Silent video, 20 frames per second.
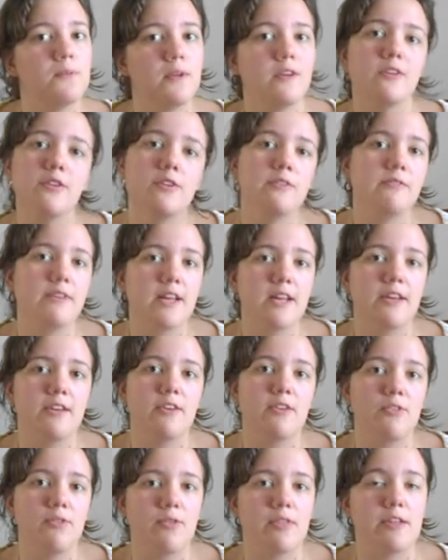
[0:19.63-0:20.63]
YouTube
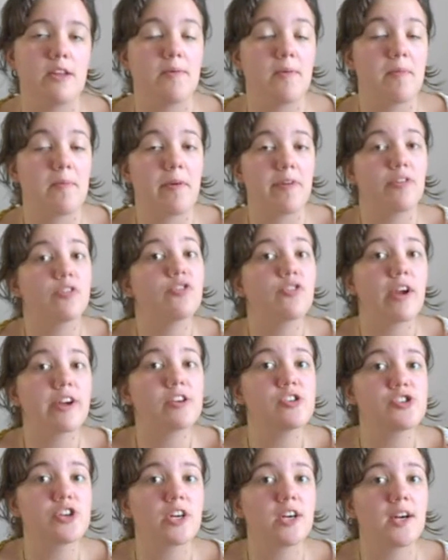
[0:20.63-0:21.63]
videos with a little bit more
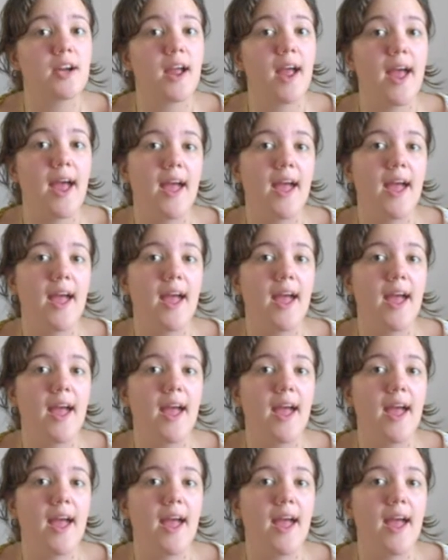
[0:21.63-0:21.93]
structure,